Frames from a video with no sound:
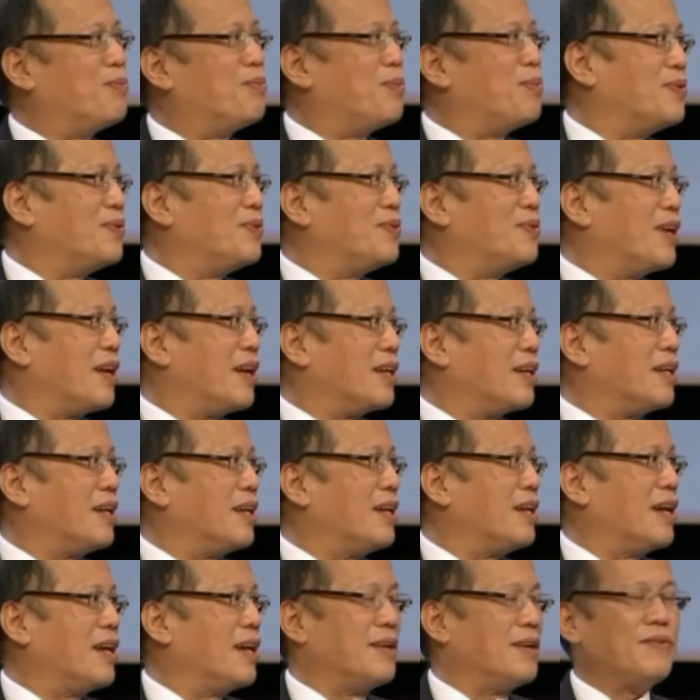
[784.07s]
to improve their lot
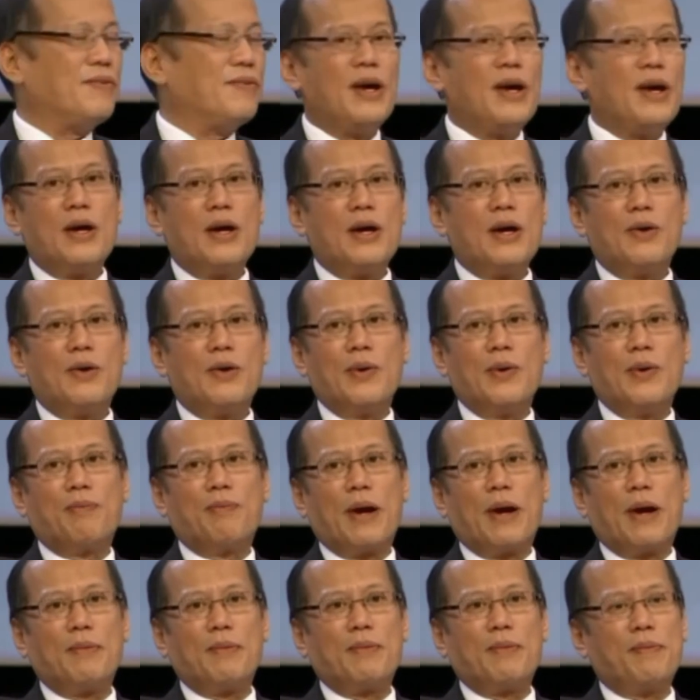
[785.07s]
in life, who
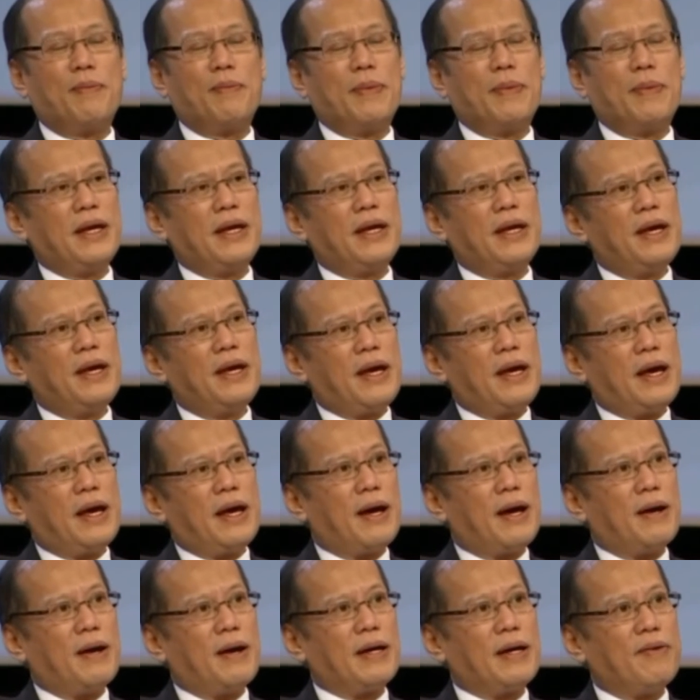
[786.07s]
will probably
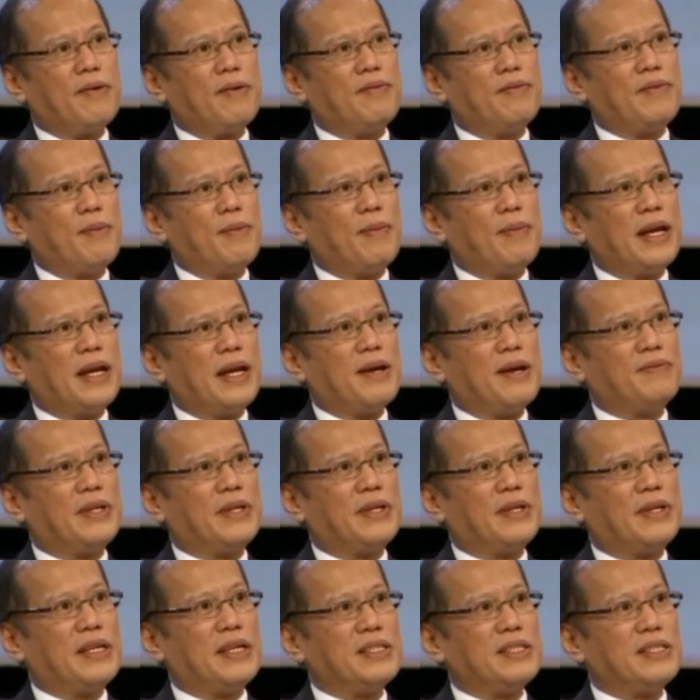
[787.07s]
give them a
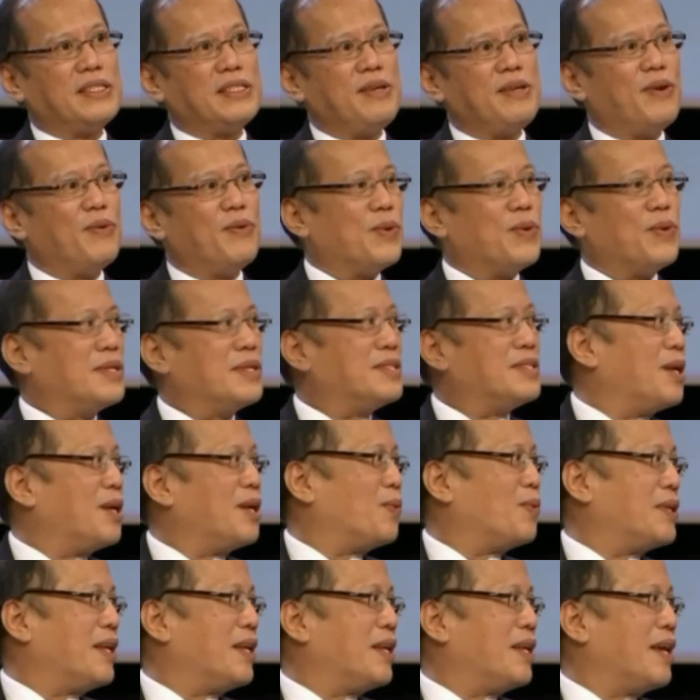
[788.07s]
life that is even worse
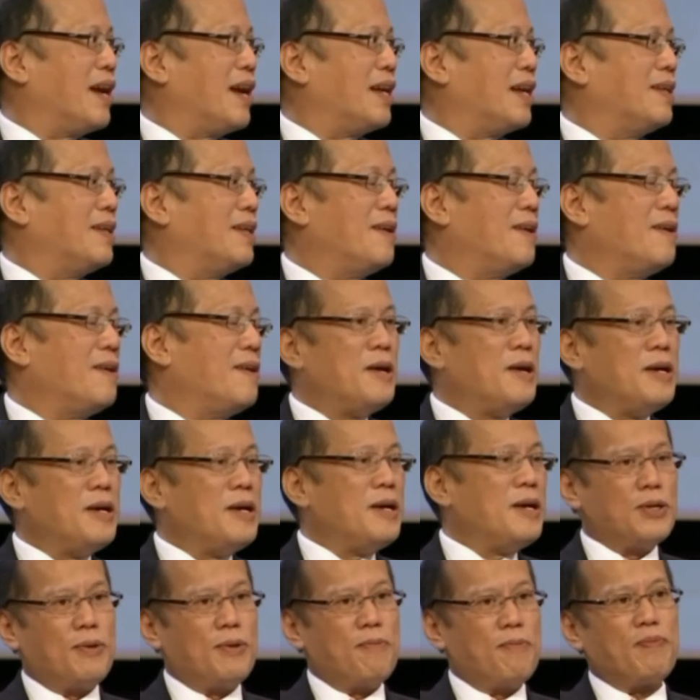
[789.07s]
than what he had.
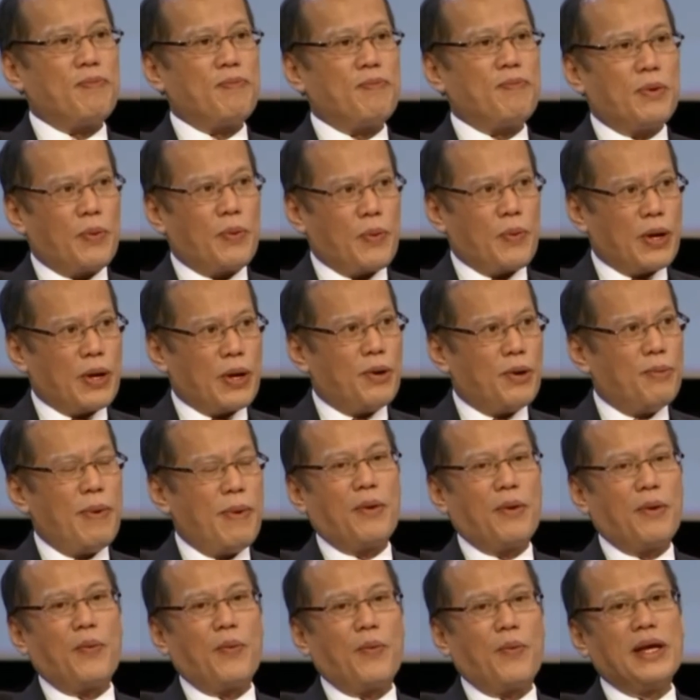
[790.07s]
So we go
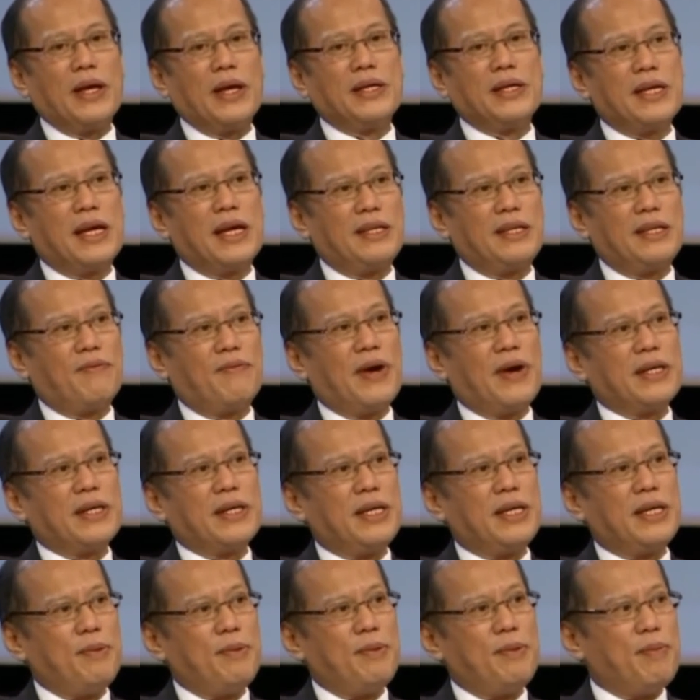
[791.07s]
back, we
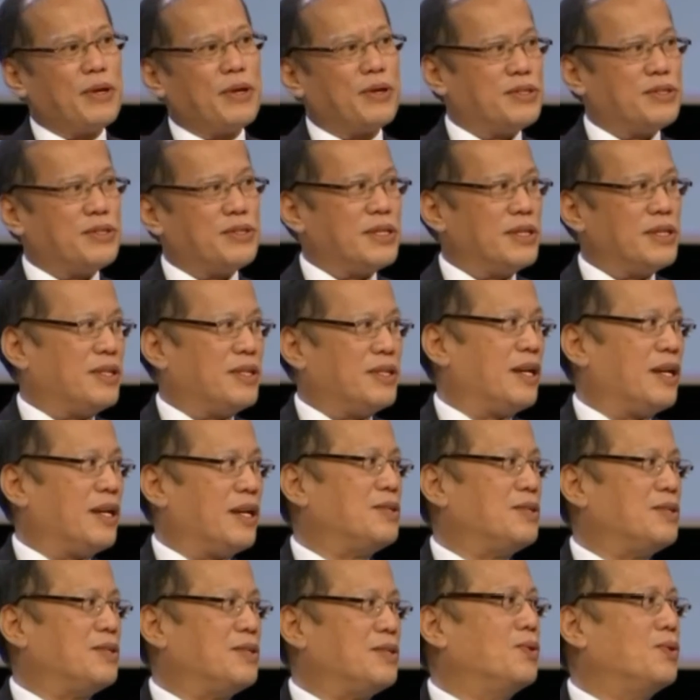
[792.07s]
incentivize keeping our children
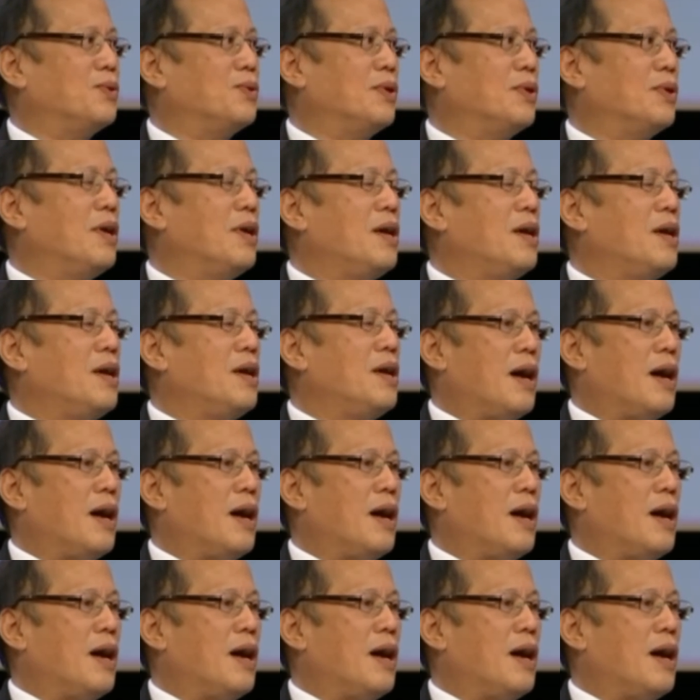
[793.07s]
in school.